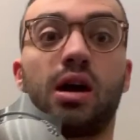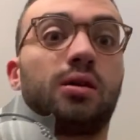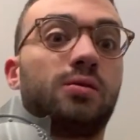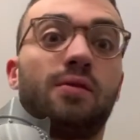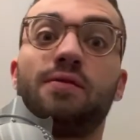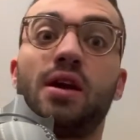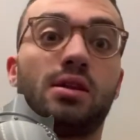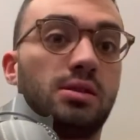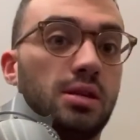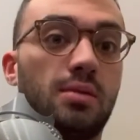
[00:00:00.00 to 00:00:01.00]
going to lead a
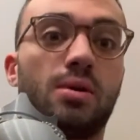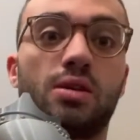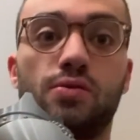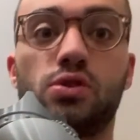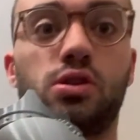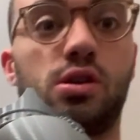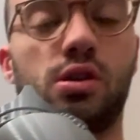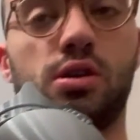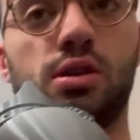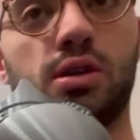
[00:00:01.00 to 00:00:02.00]
fantasy team, that's for sure.
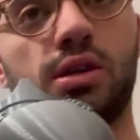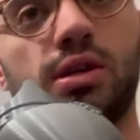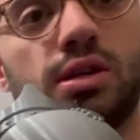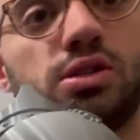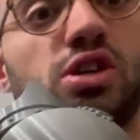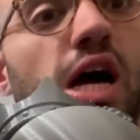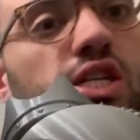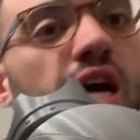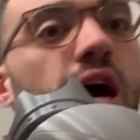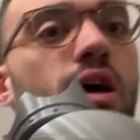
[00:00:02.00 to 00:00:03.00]
Josh
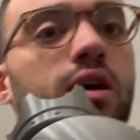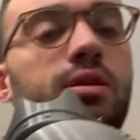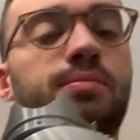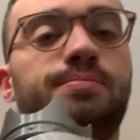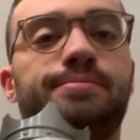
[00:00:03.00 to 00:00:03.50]
Allen,